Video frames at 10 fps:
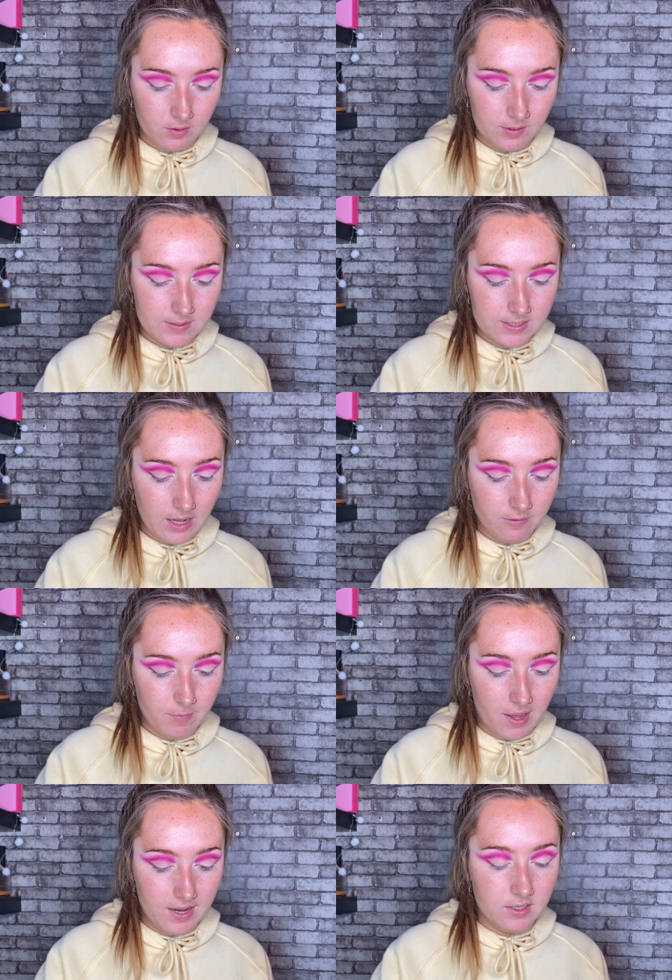
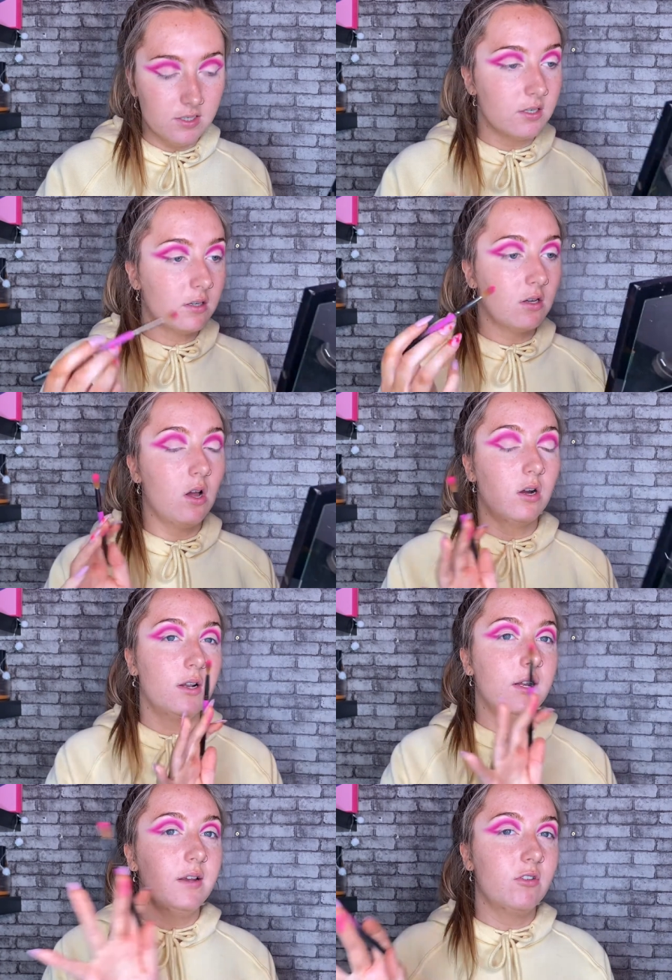Self-Made. I'm
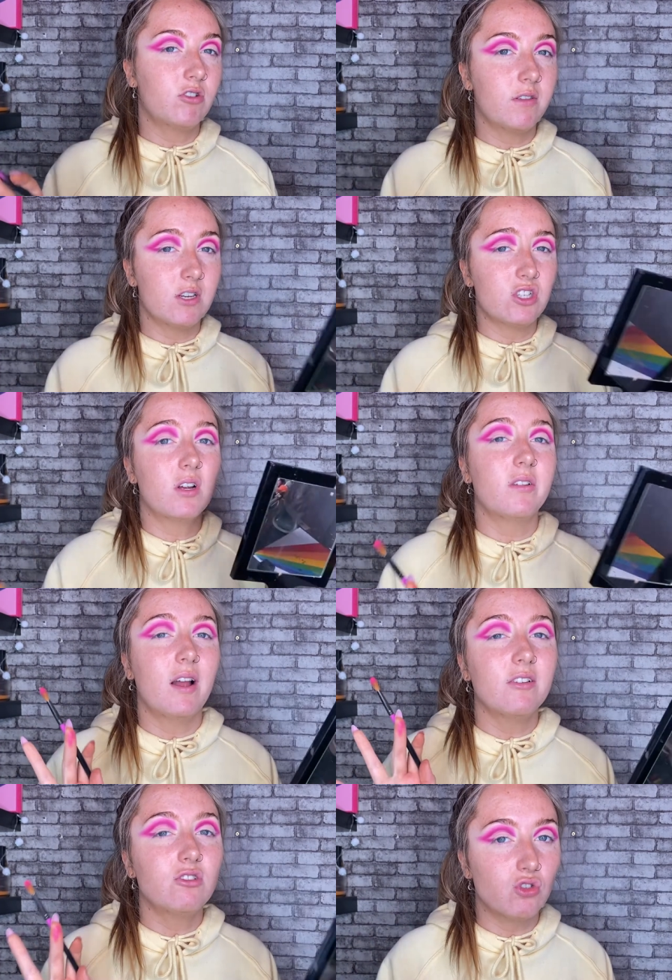gonna leave the transition because
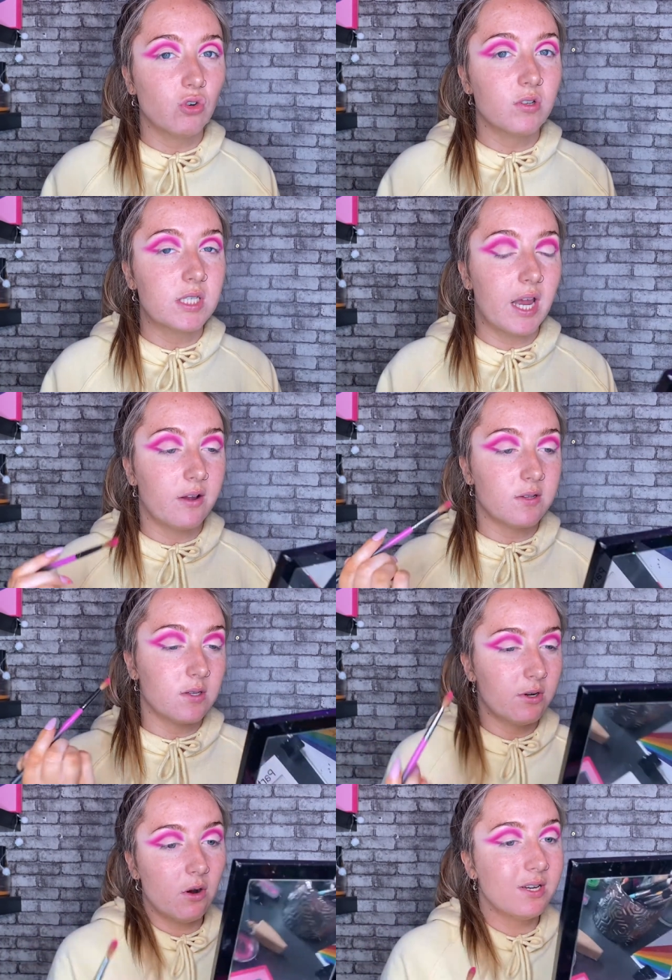that's just down,
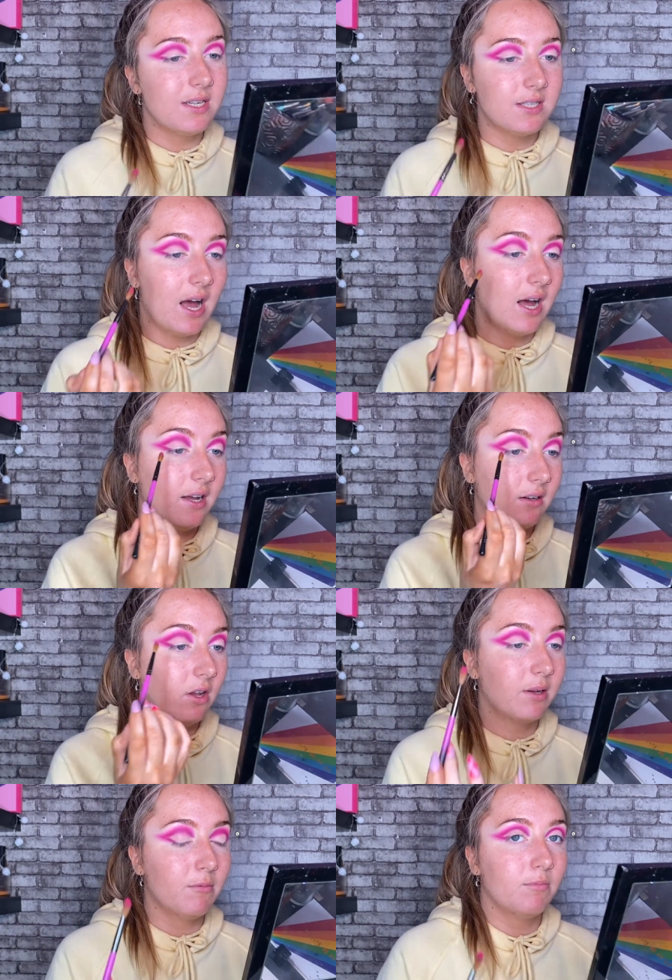so I don't need to add,
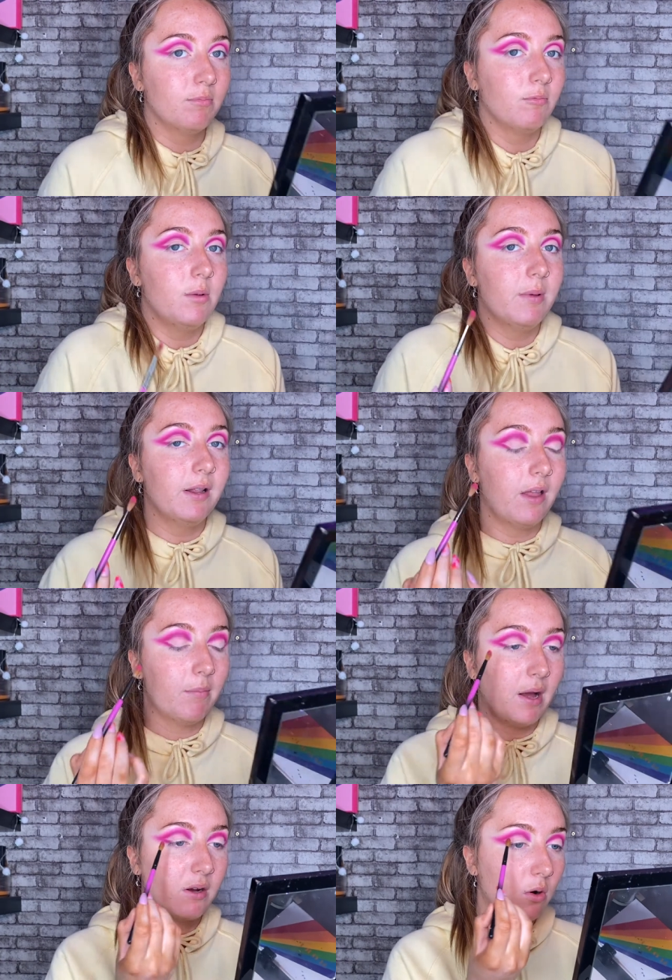like, rebuild that
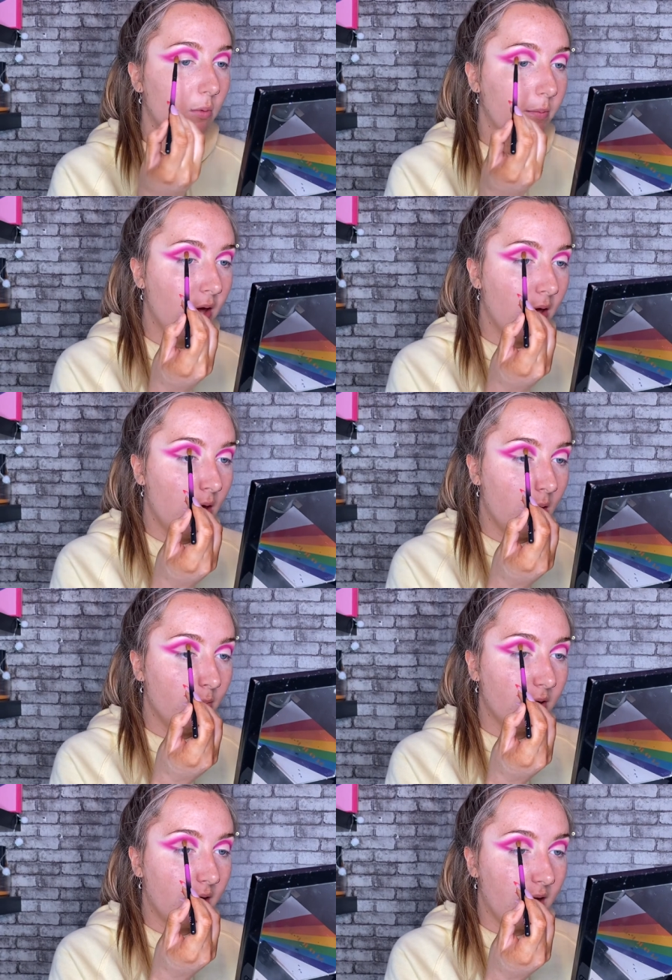back up.
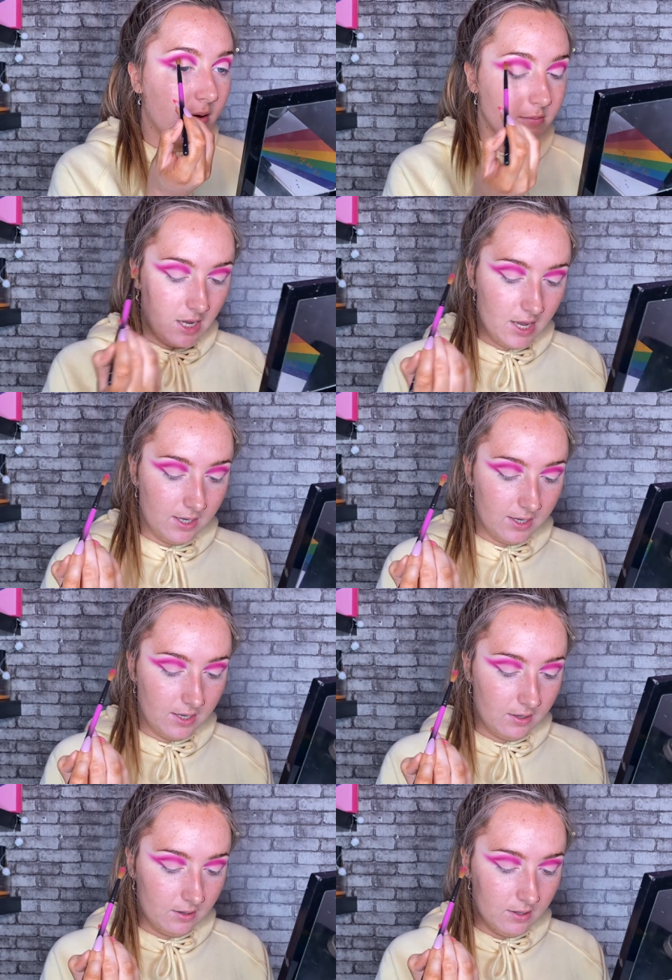But I am
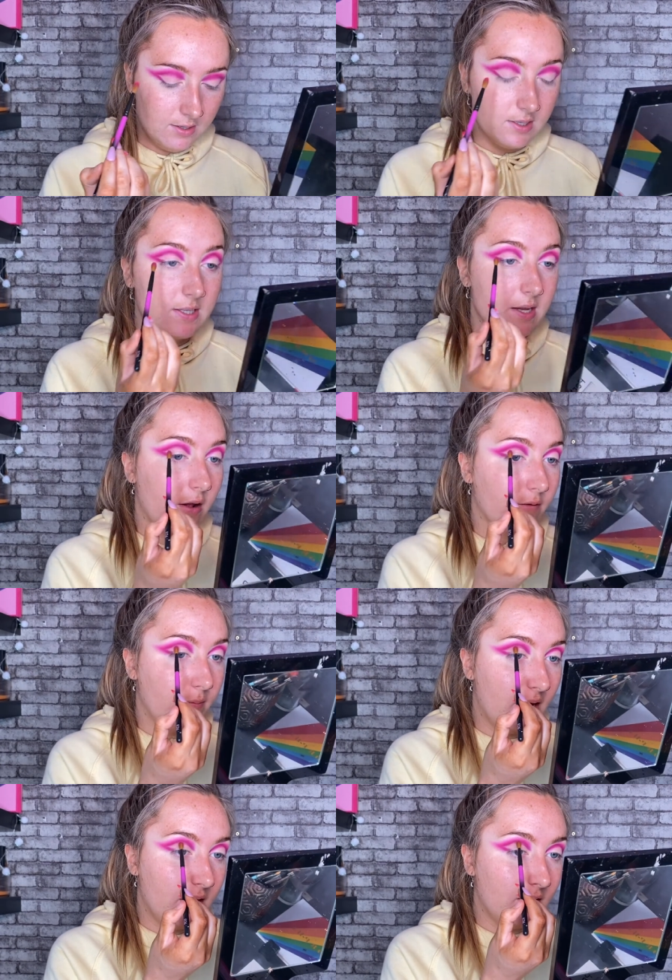taking
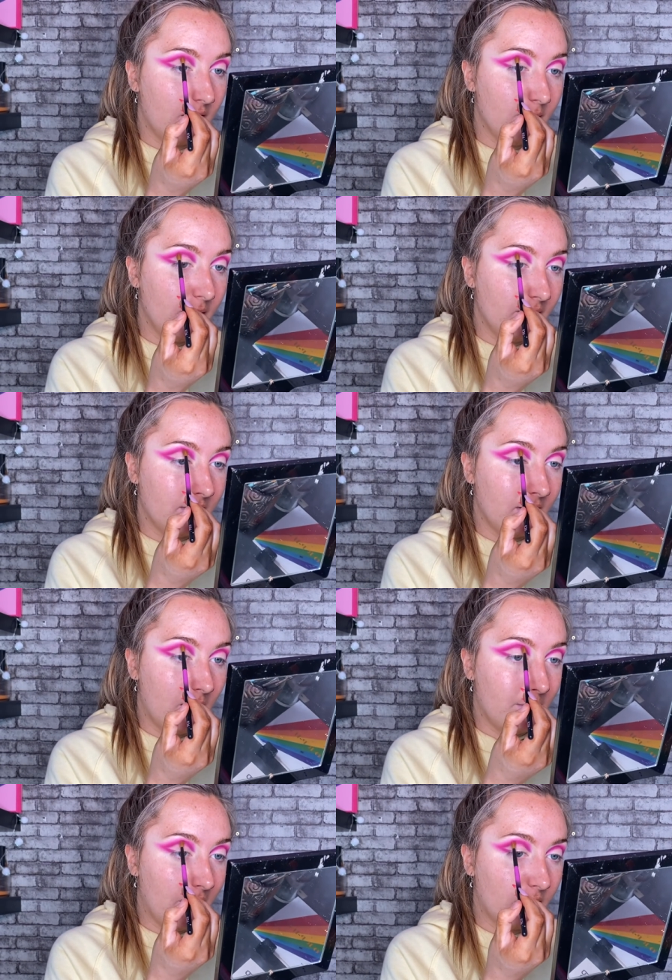Self-Made and building
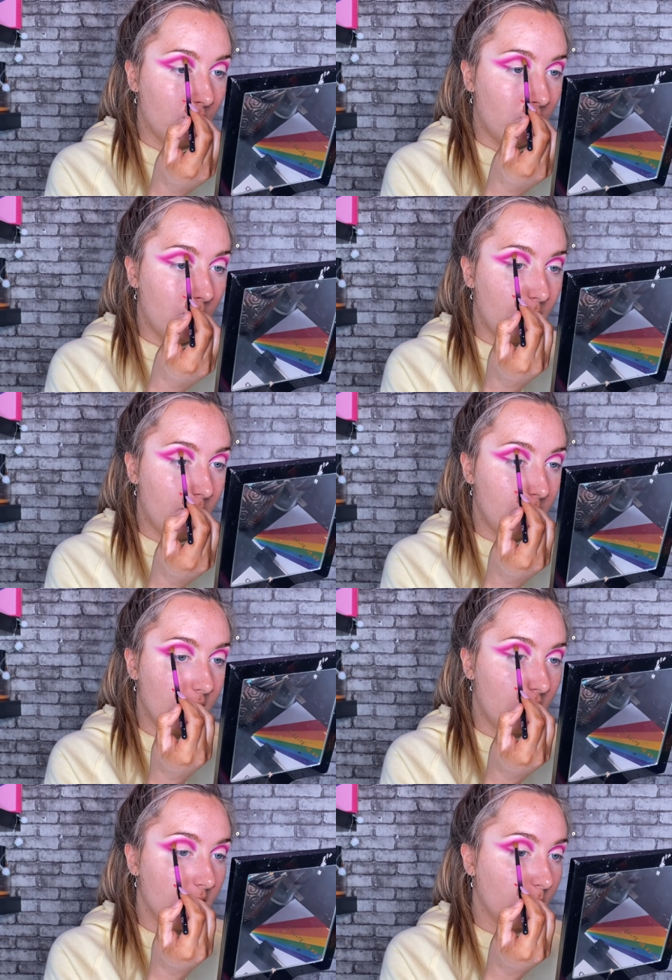that back up
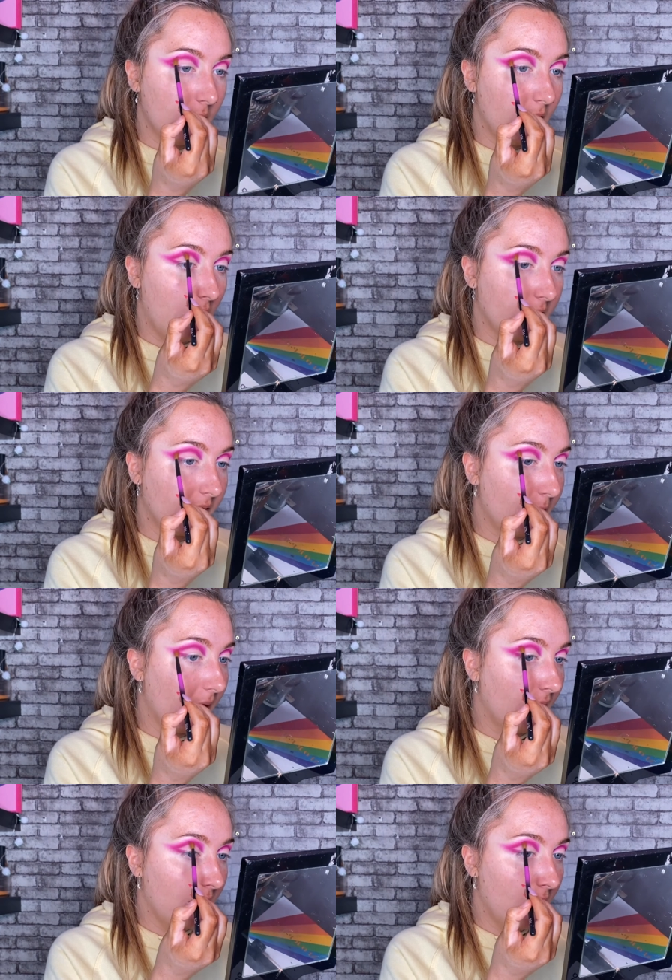because we lost a
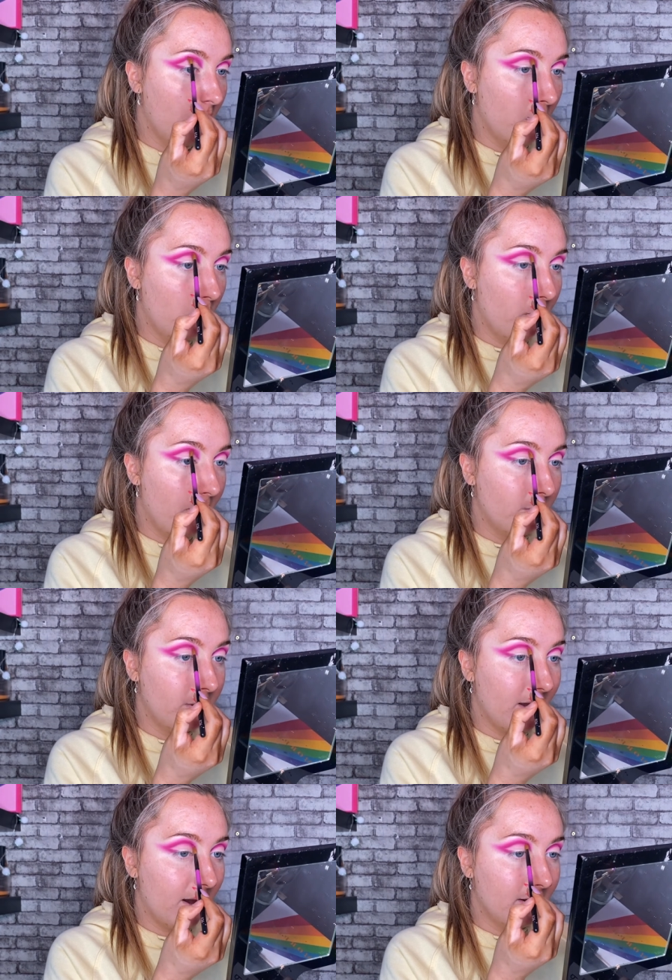bit when
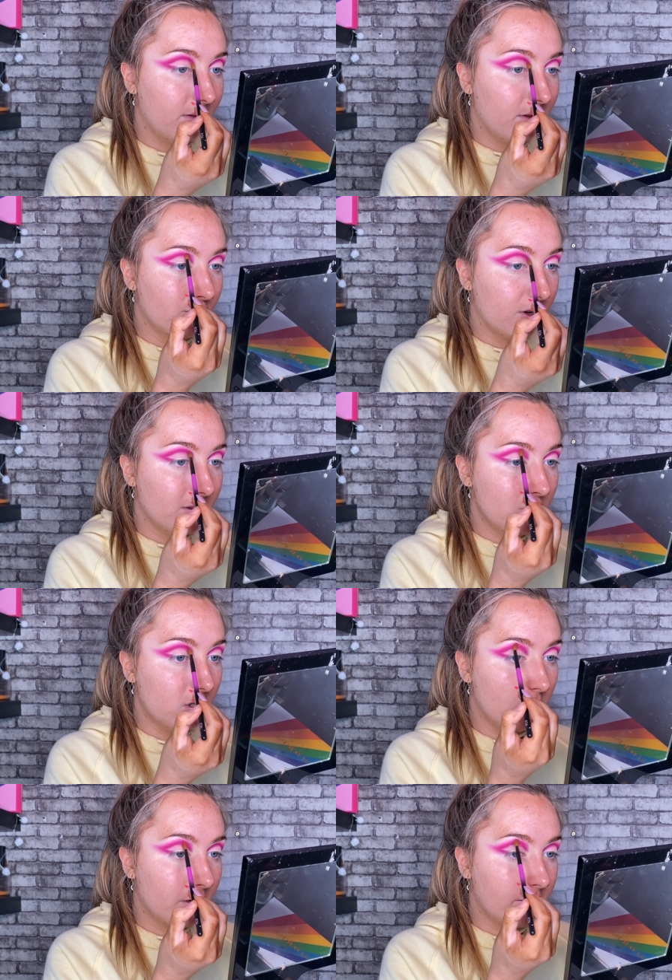we added the transition
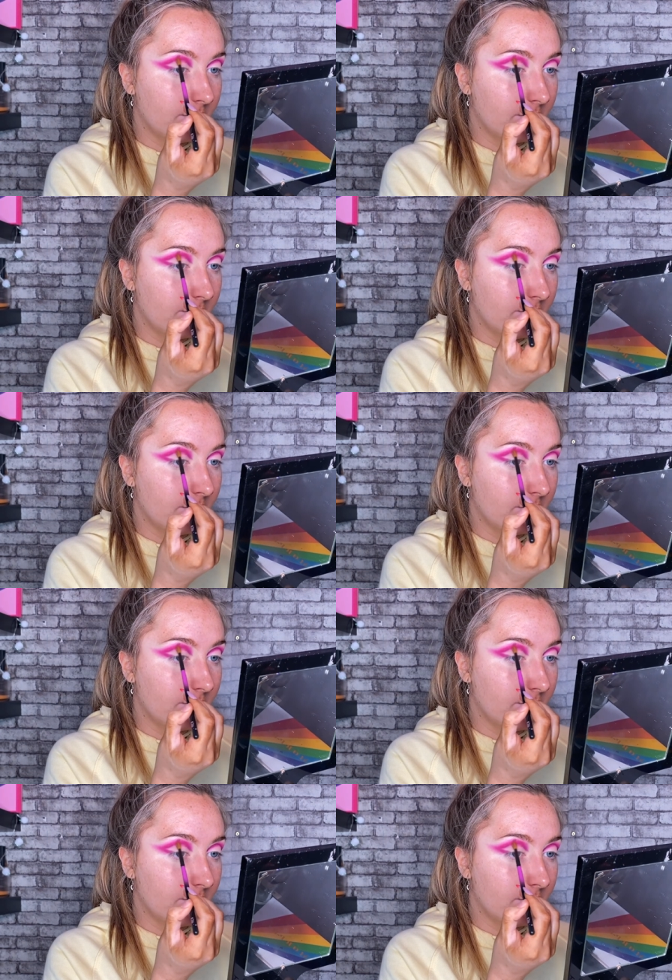color.